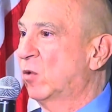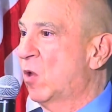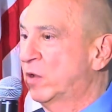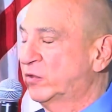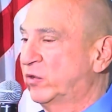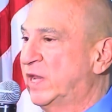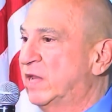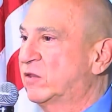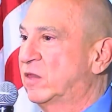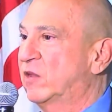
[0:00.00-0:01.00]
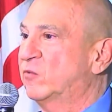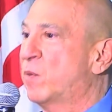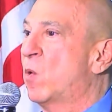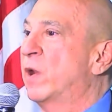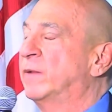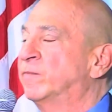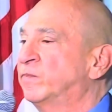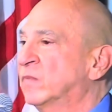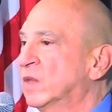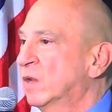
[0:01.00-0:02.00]
long to get to this point
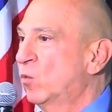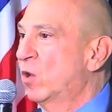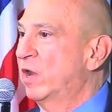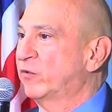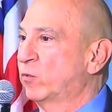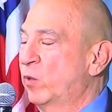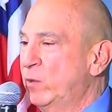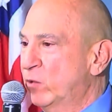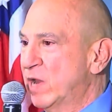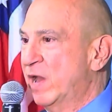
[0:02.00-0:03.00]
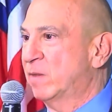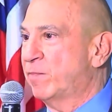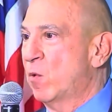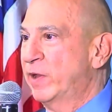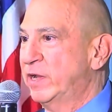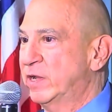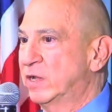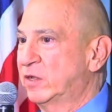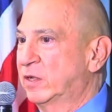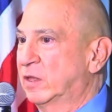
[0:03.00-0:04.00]
was we were not appointed
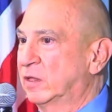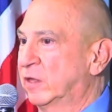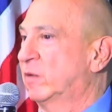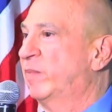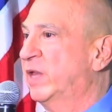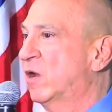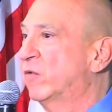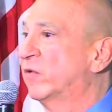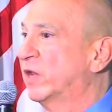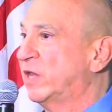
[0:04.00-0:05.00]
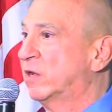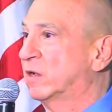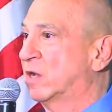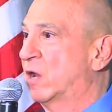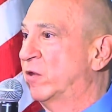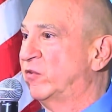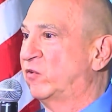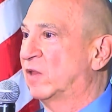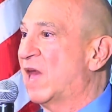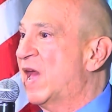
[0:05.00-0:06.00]
until a little bit over a year ago in
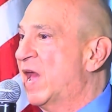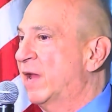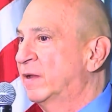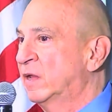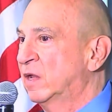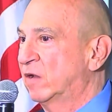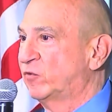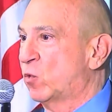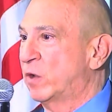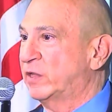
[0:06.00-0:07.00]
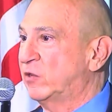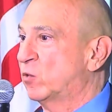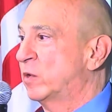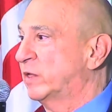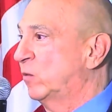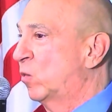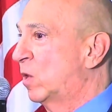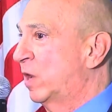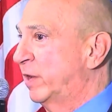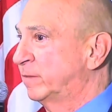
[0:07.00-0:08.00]
July of
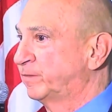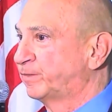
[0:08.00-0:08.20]
2021.